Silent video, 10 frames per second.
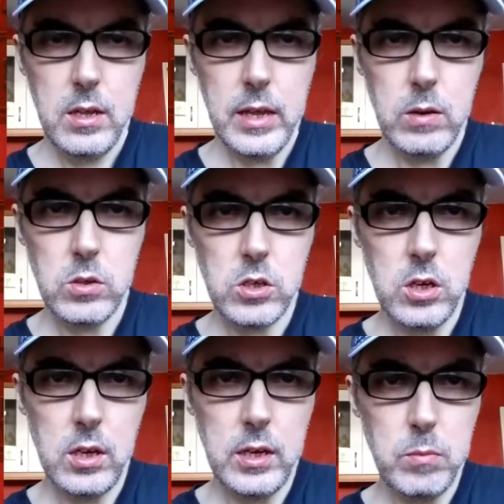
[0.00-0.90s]
I was
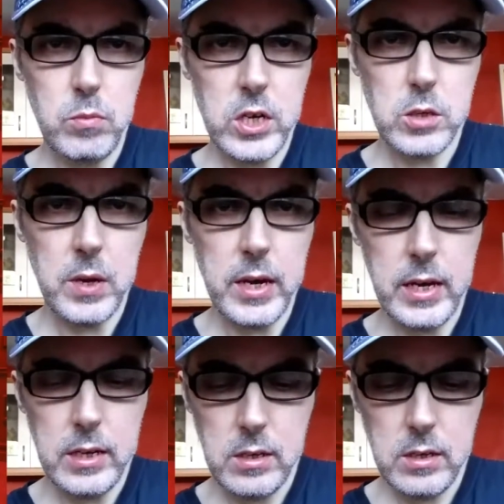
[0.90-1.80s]
certainly impressed by
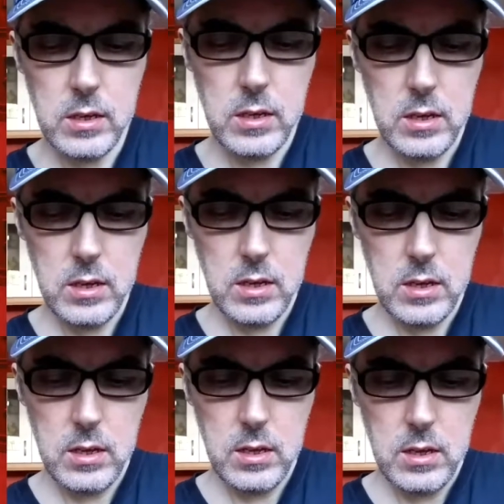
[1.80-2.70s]
it.
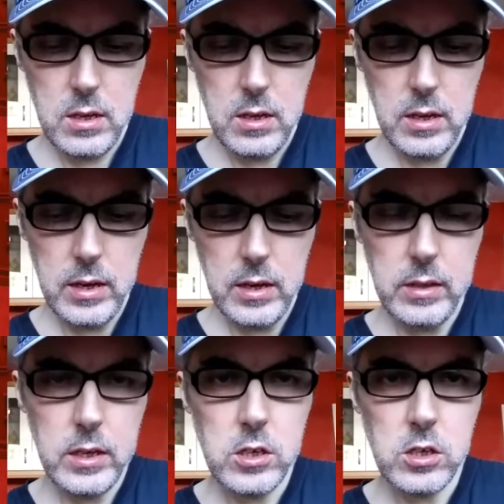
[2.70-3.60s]

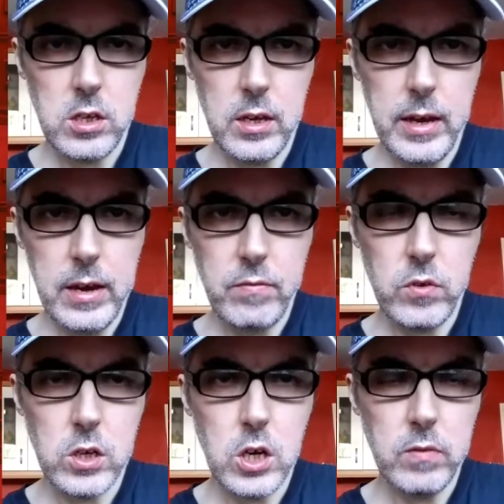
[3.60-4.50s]
And this is the
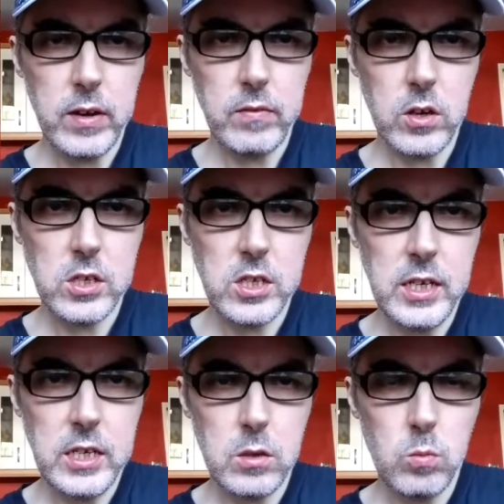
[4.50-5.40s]
front cover for
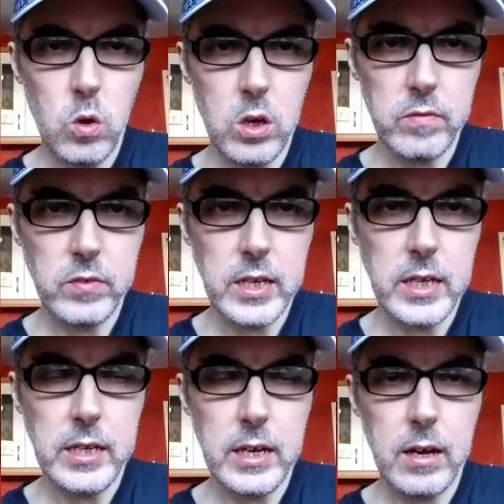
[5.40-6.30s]
season 1 of
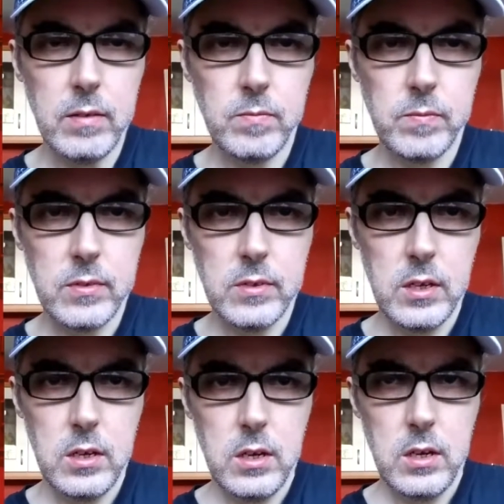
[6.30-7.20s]
Nikita.
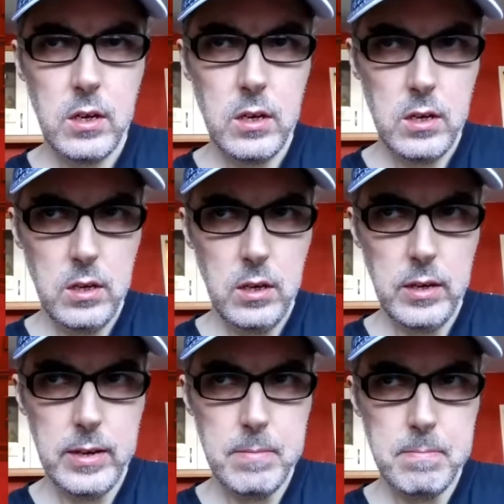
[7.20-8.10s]

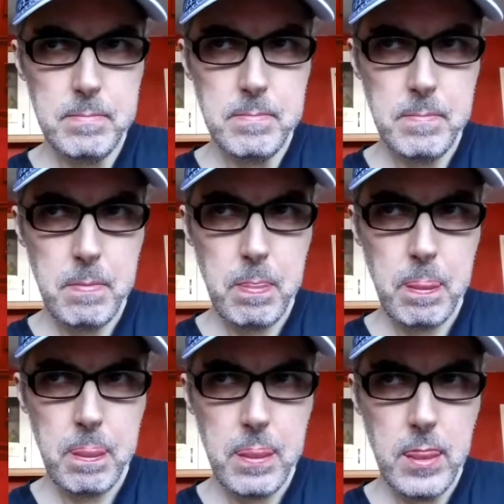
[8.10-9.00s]

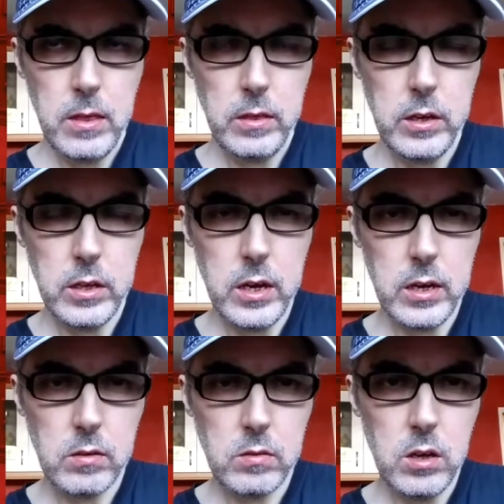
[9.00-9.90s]
The
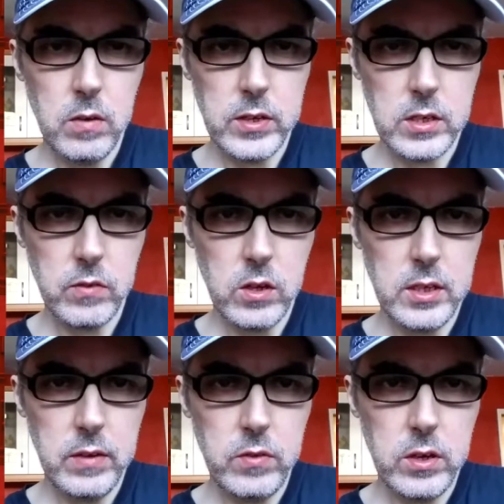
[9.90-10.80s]
other covers have got
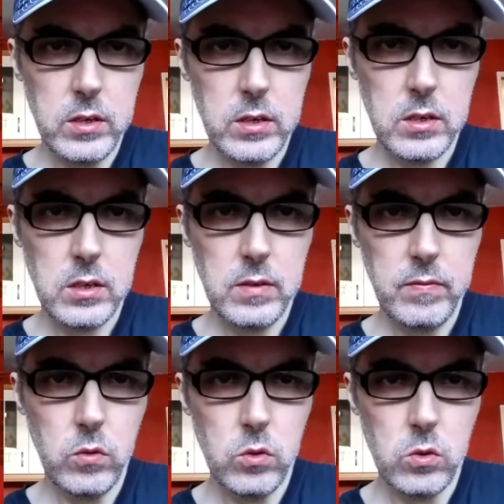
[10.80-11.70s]
different
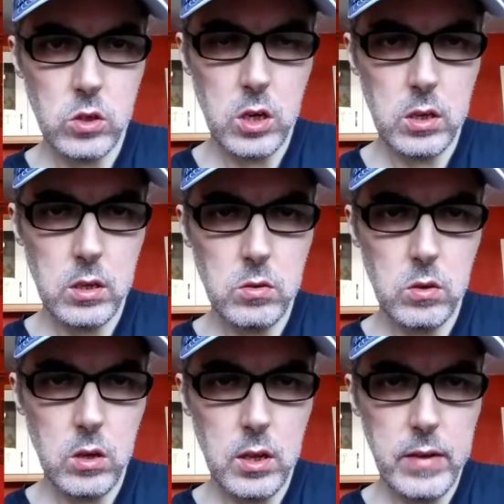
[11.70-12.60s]
photos on. They
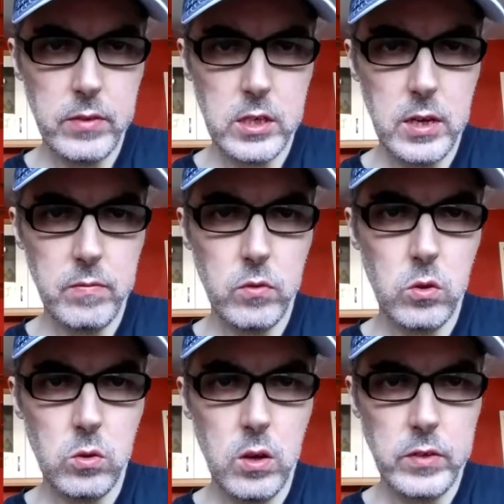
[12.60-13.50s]
don't all have the same
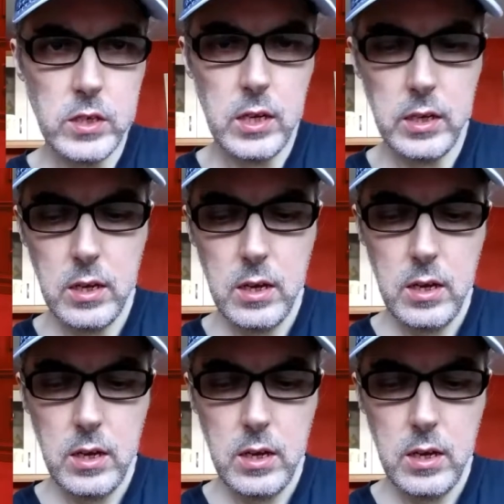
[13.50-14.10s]
photo, obviously,